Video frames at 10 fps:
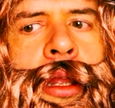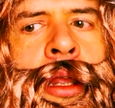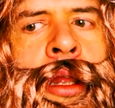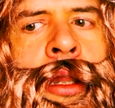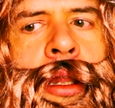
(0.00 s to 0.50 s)

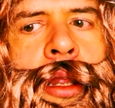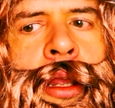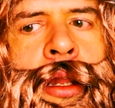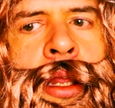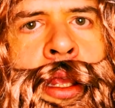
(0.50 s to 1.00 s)

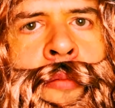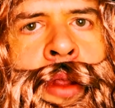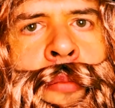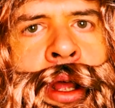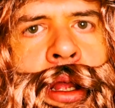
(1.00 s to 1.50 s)
And he gave
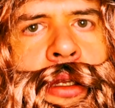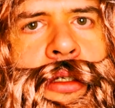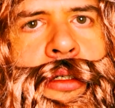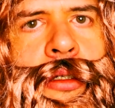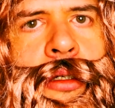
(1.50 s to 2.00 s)
me a box.
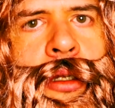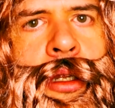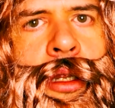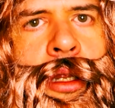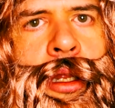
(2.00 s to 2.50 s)

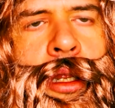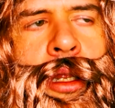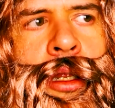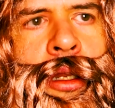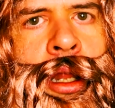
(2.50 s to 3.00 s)

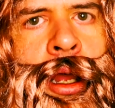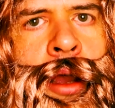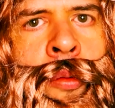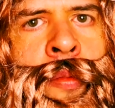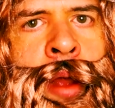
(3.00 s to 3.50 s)
And I
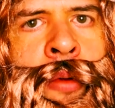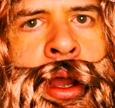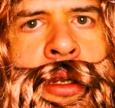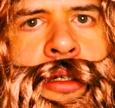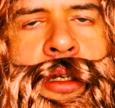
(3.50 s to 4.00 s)
opened that
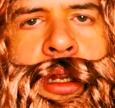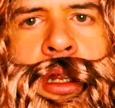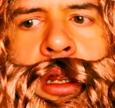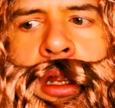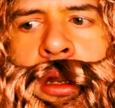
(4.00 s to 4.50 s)
box
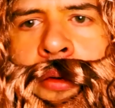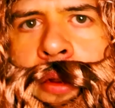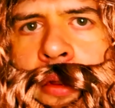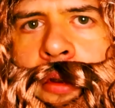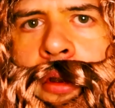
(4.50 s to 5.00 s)
with